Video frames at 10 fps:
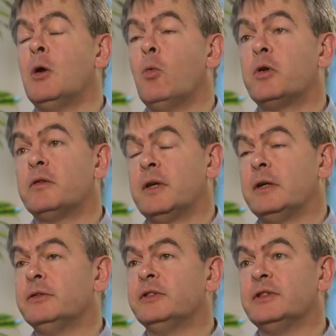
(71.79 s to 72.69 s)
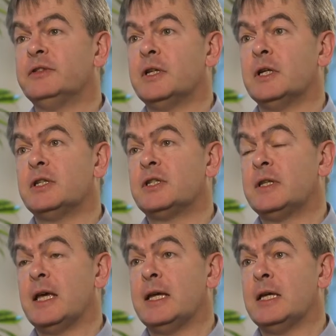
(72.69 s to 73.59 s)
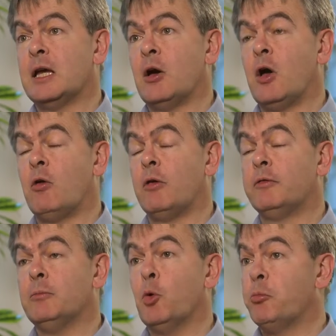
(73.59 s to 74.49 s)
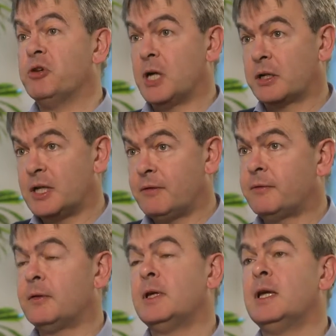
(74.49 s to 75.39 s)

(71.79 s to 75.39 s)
One of those is that they are often more productive.